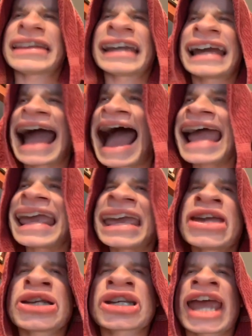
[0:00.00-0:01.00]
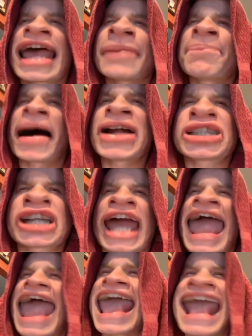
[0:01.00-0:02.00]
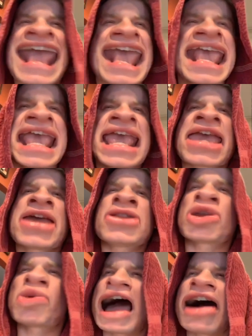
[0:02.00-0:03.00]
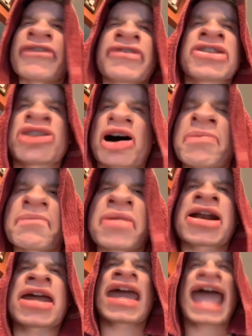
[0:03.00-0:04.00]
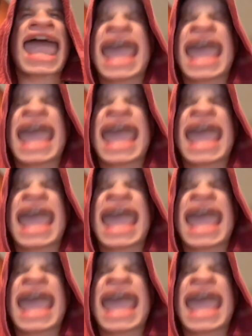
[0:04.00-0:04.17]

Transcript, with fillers: The guy he said a bunch of AE12 number.